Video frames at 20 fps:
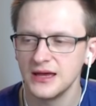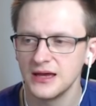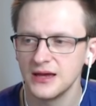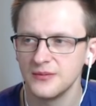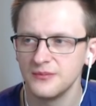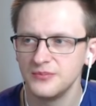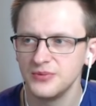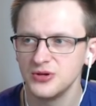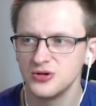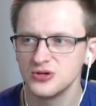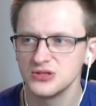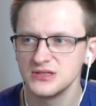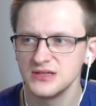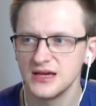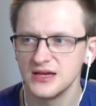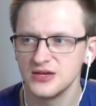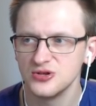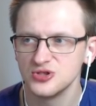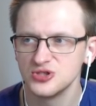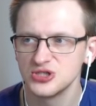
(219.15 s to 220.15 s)
because
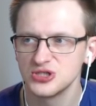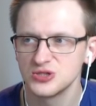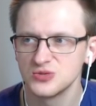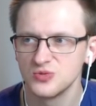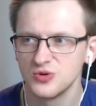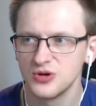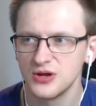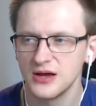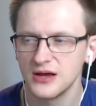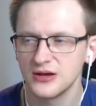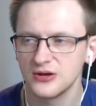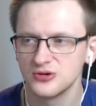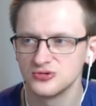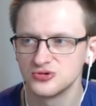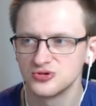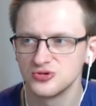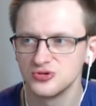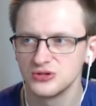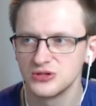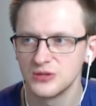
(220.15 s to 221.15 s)
you just wanna
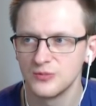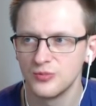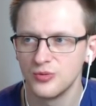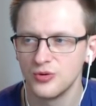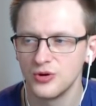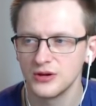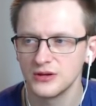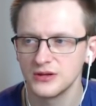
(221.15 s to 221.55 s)
control the board